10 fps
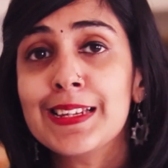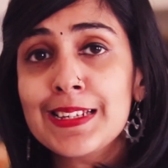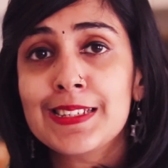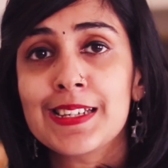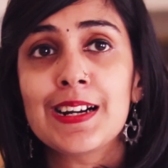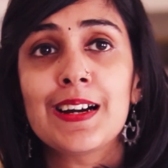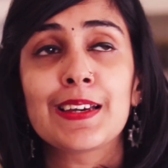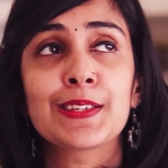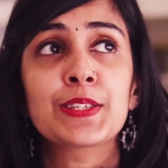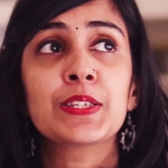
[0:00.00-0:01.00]
in India
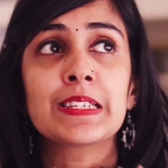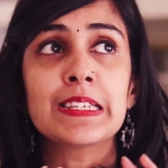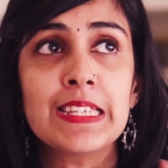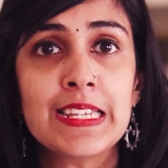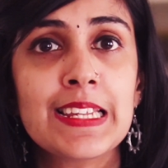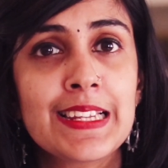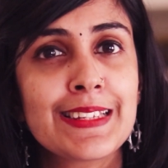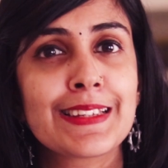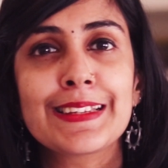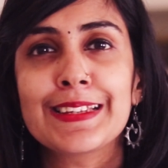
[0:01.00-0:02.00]
is
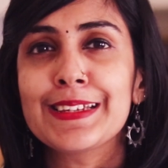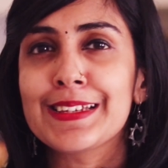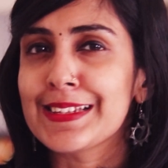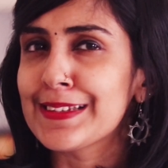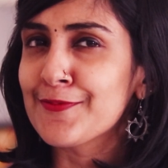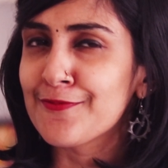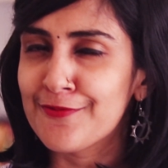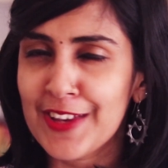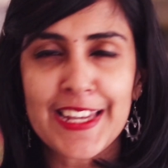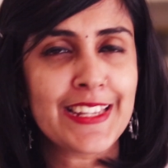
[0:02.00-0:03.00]
really
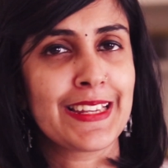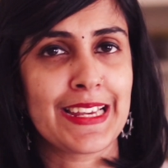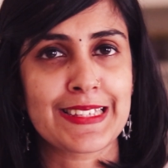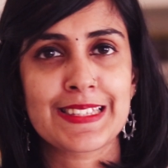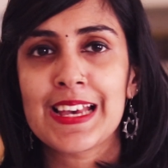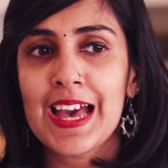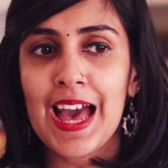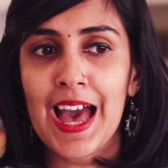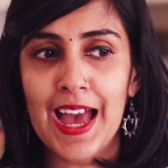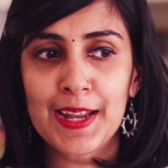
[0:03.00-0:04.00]
very less,
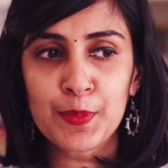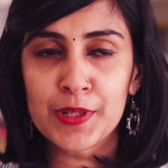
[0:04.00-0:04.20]
and